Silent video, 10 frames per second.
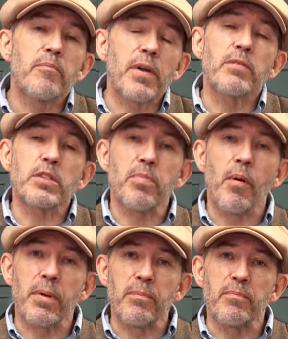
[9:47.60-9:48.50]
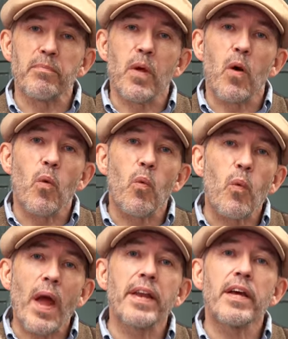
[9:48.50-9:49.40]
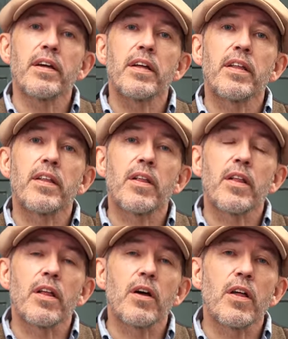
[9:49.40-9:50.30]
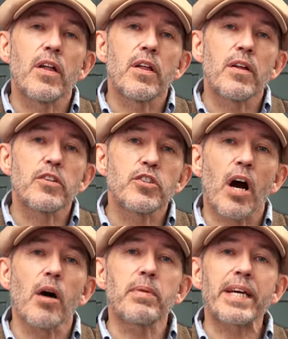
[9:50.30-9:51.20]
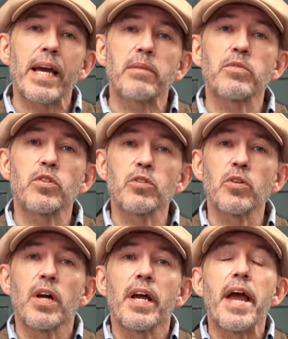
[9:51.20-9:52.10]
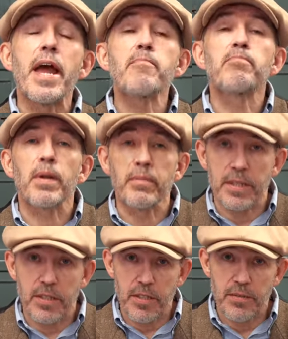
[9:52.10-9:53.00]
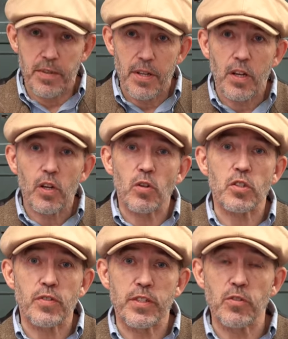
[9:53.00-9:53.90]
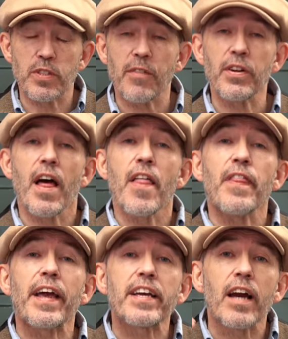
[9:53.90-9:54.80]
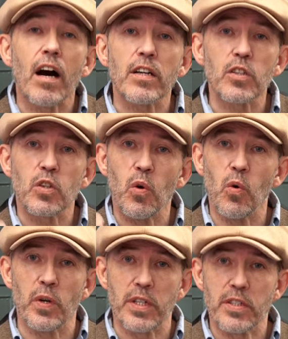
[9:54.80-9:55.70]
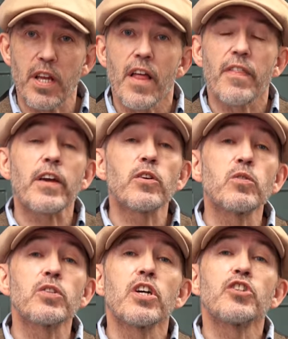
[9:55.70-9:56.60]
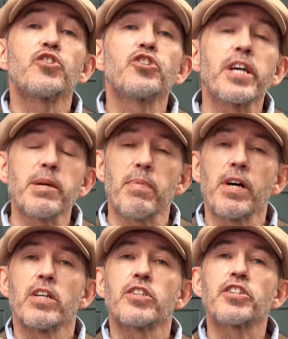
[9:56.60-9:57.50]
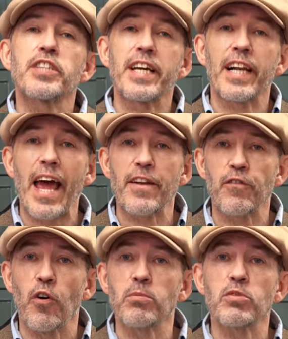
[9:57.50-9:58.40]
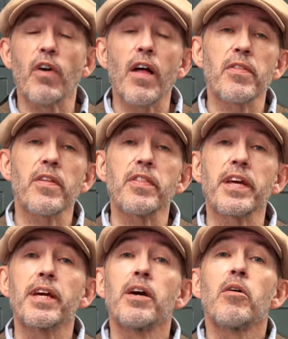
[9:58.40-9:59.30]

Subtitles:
But there was a problem. When Sharp came to implement COS 327, they cut corners. They used cheap steel head forms rather than the